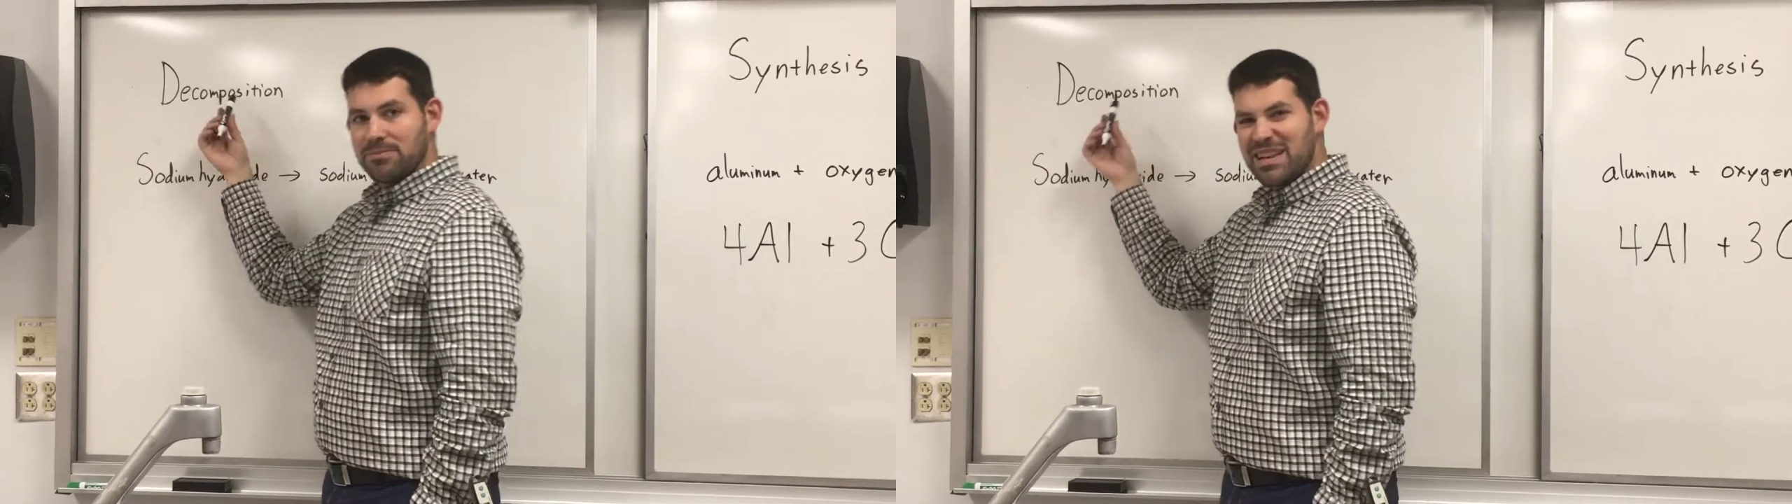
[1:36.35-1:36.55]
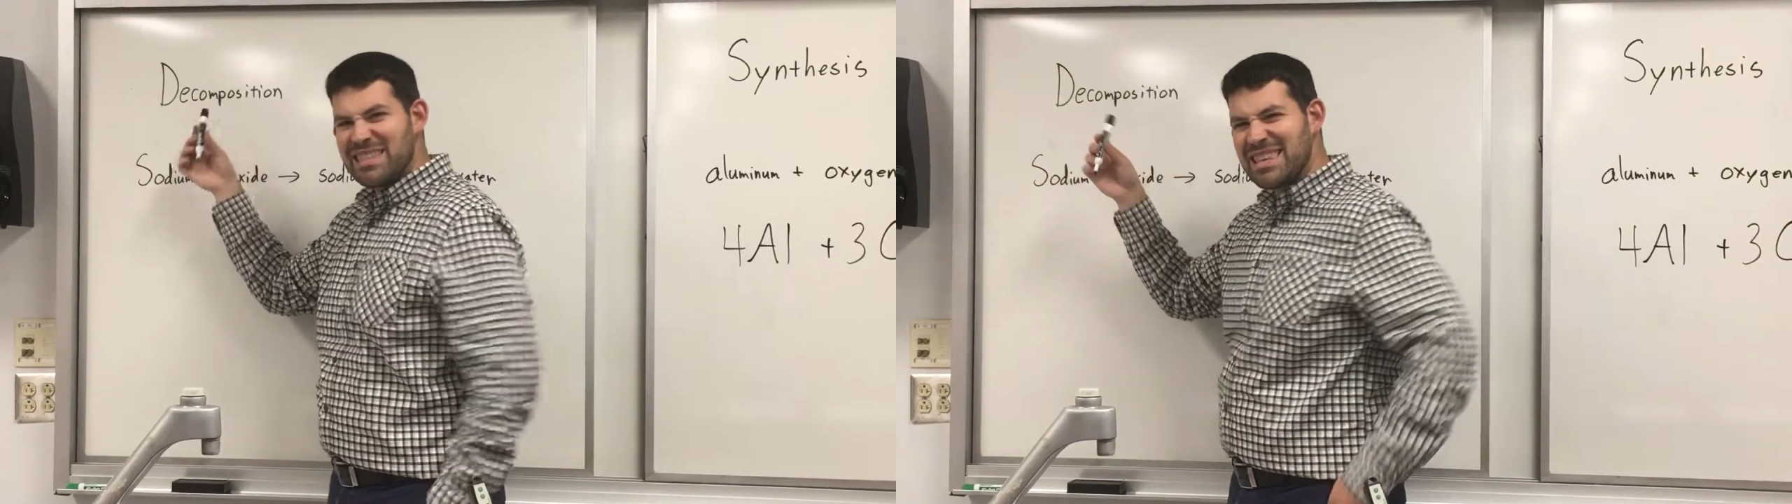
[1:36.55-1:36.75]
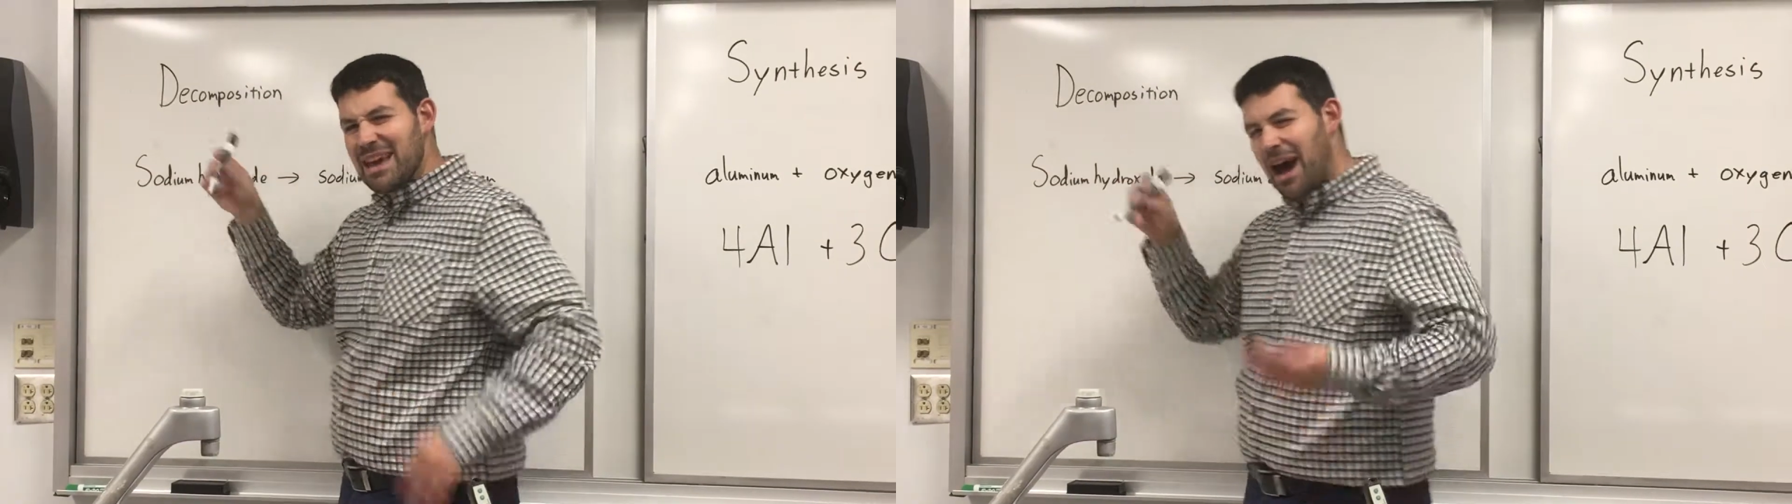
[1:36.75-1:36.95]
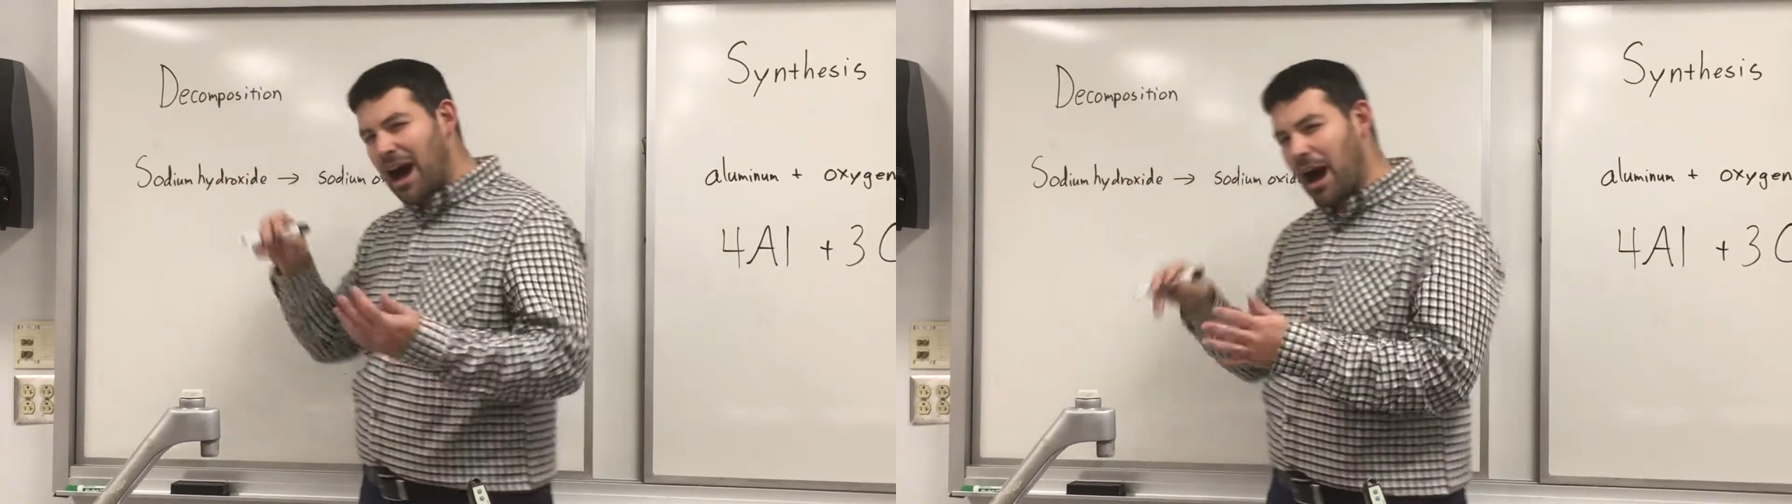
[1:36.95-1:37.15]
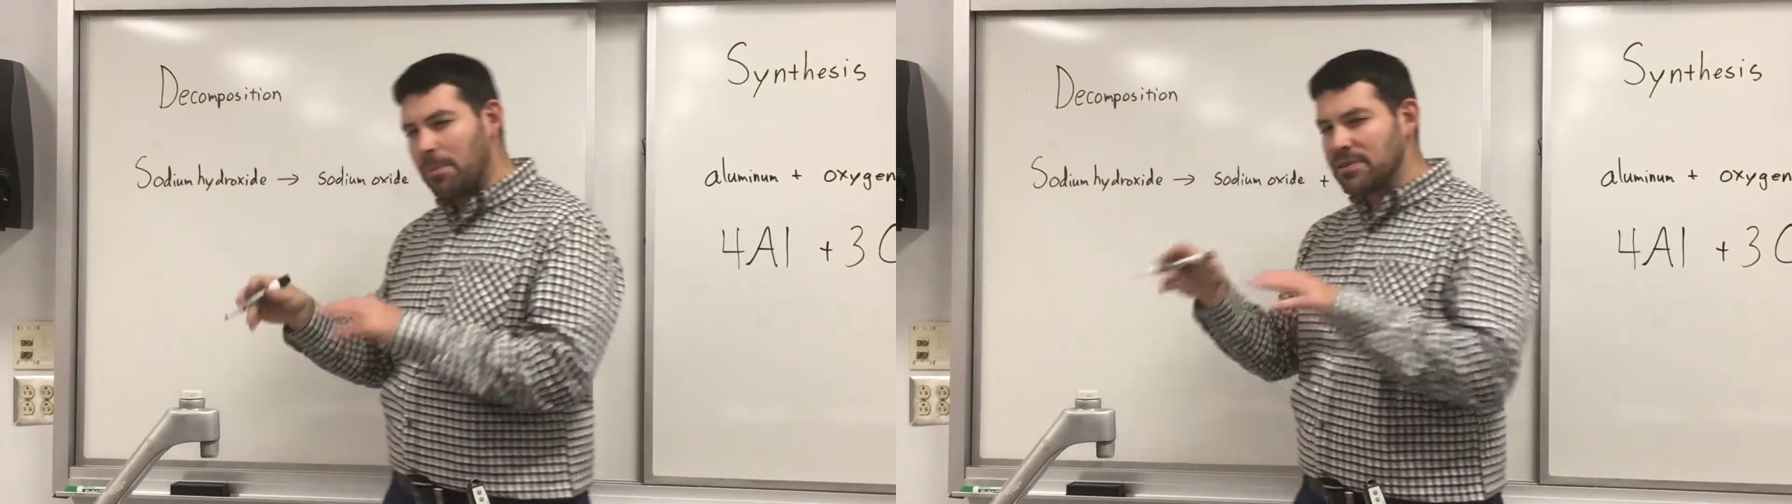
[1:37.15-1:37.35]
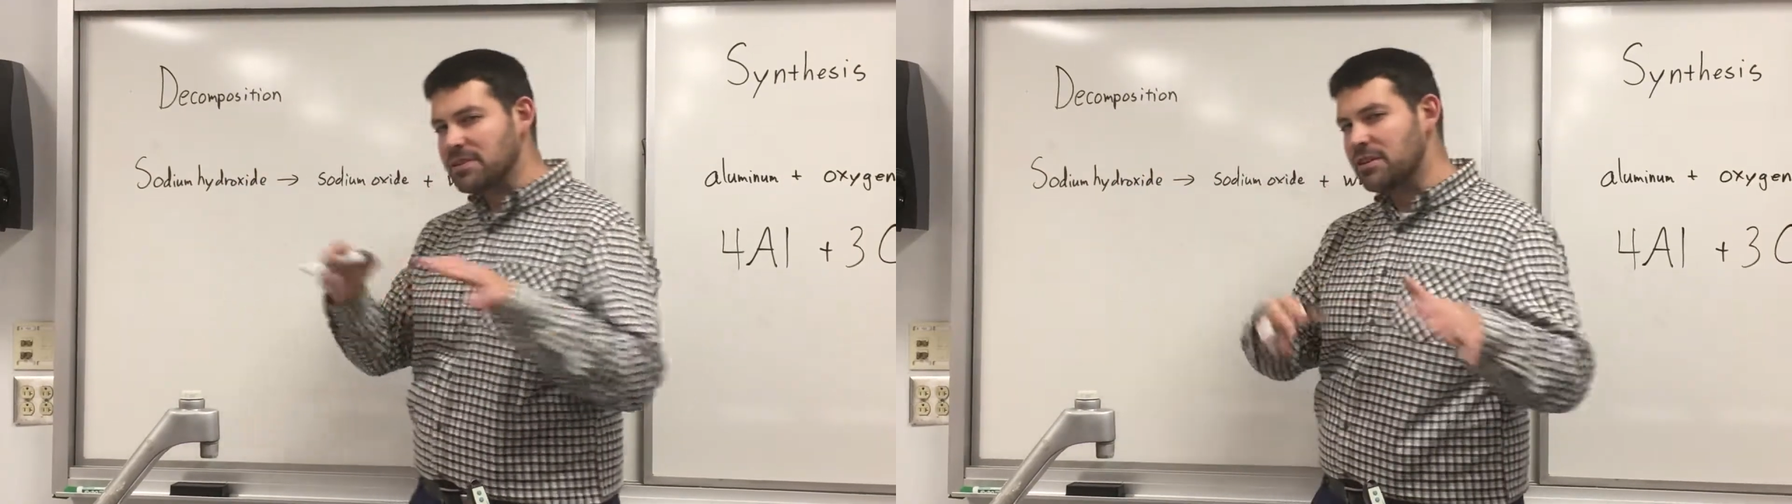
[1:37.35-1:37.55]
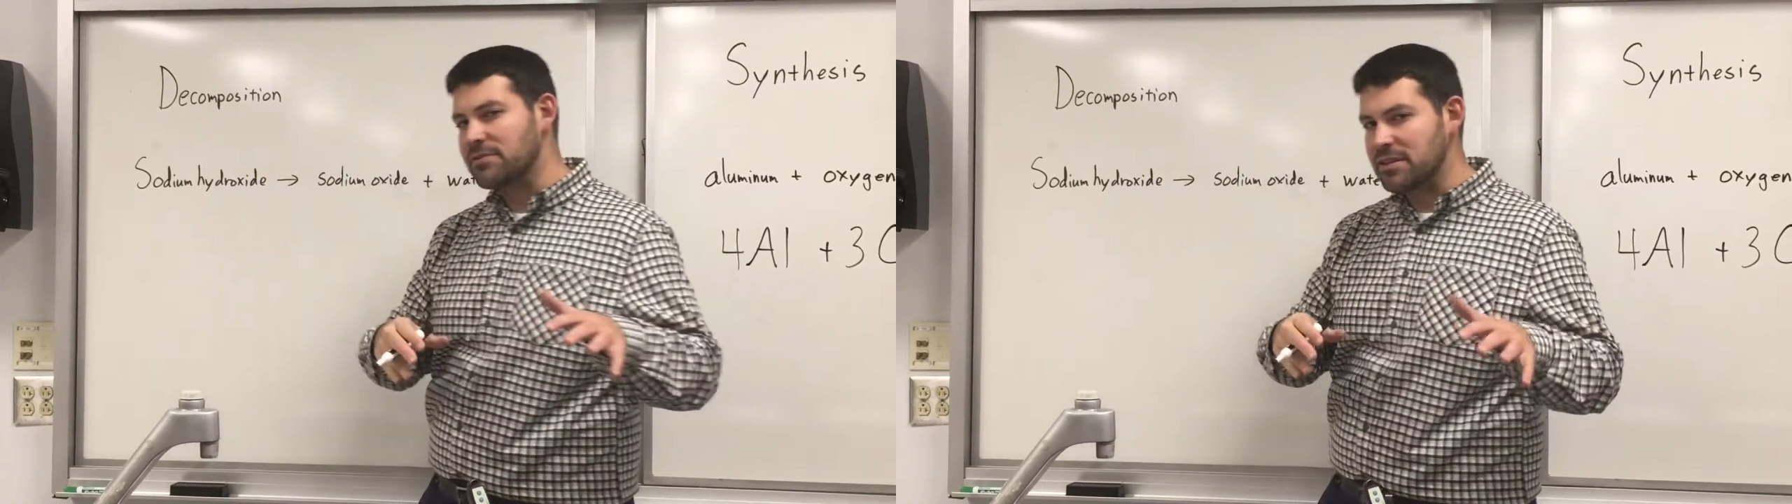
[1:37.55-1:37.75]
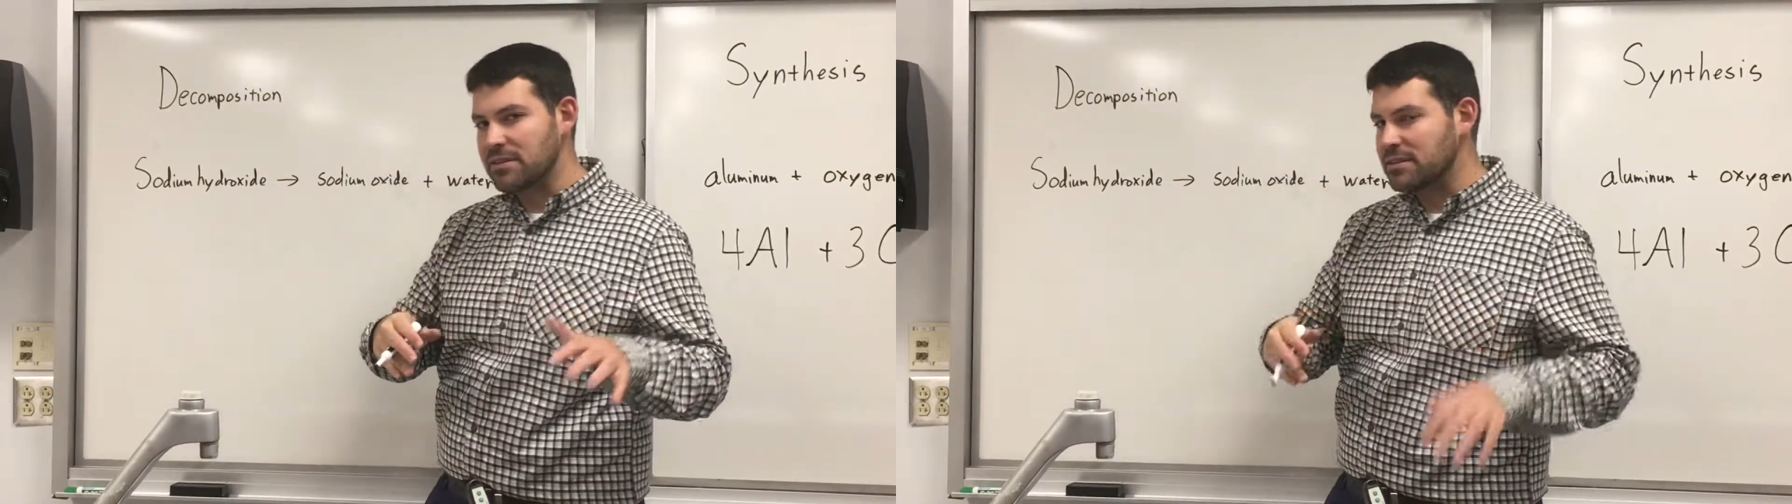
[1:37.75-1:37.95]
It's the opposite of
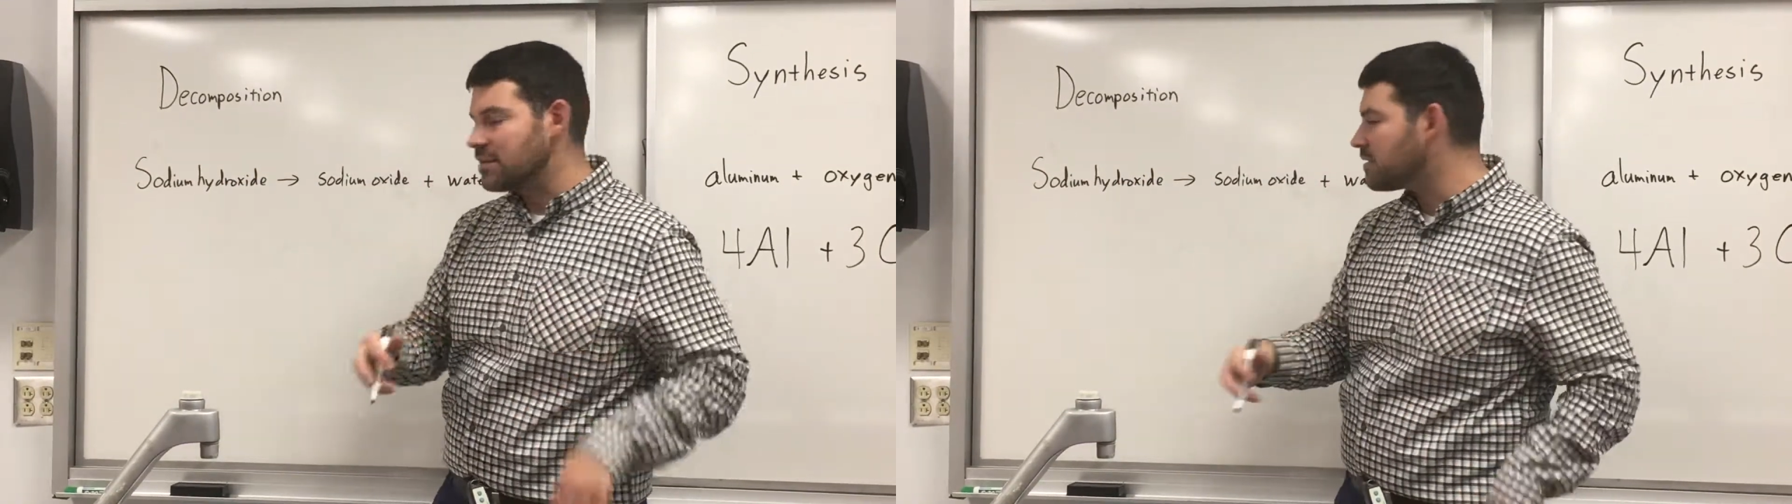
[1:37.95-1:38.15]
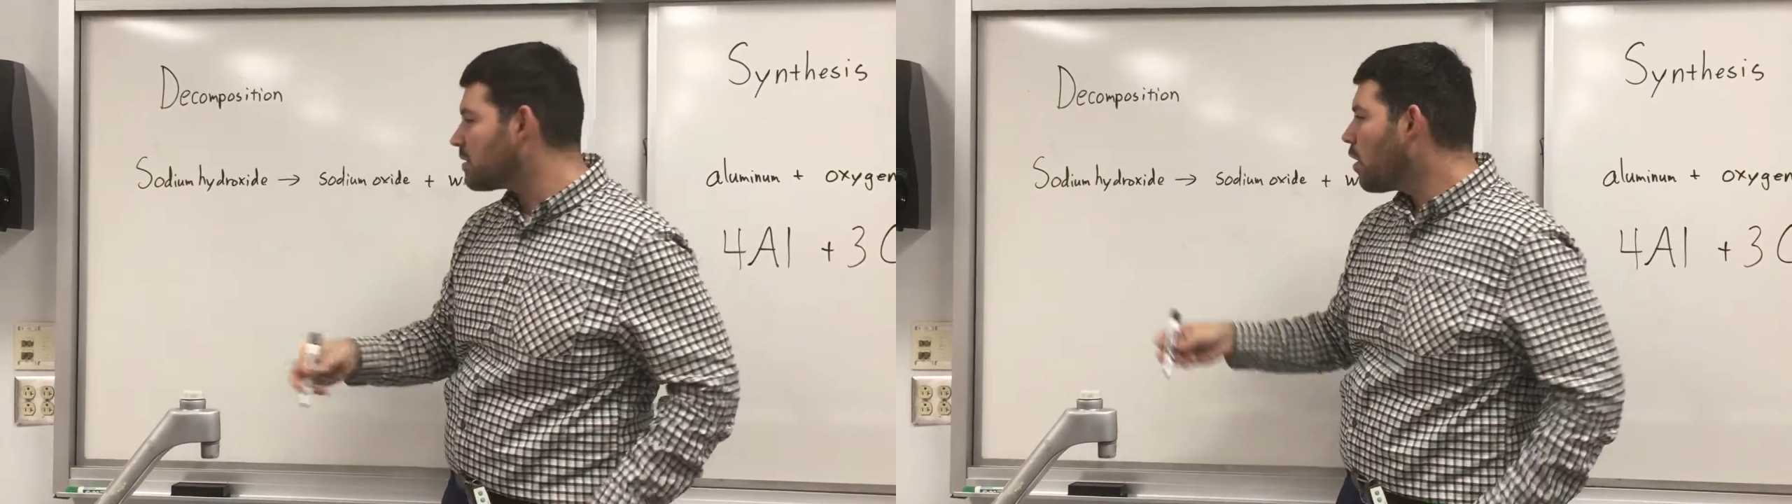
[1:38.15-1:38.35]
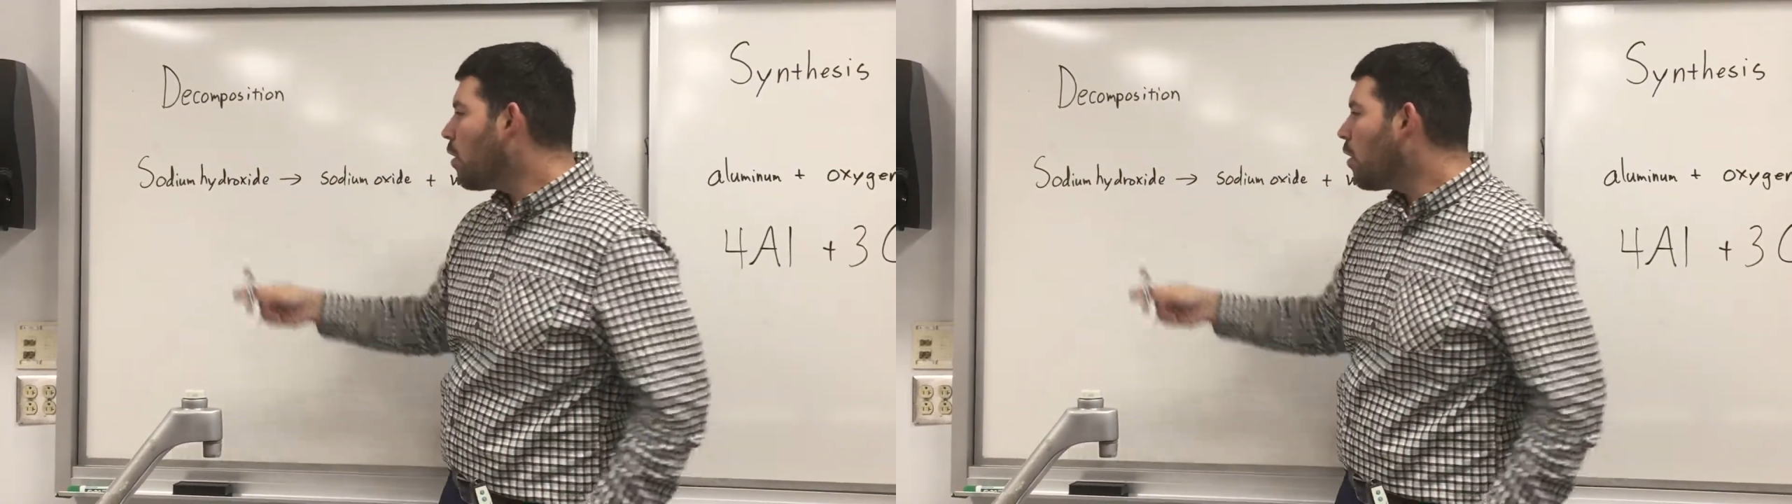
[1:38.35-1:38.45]
synthesis.